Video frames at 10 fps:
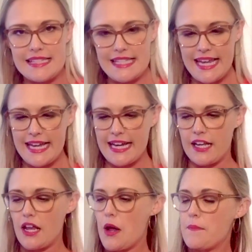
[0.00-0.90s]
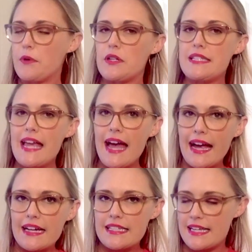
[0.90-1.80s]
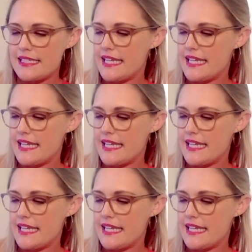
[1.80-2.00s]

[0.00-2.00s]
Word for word: He can protect us.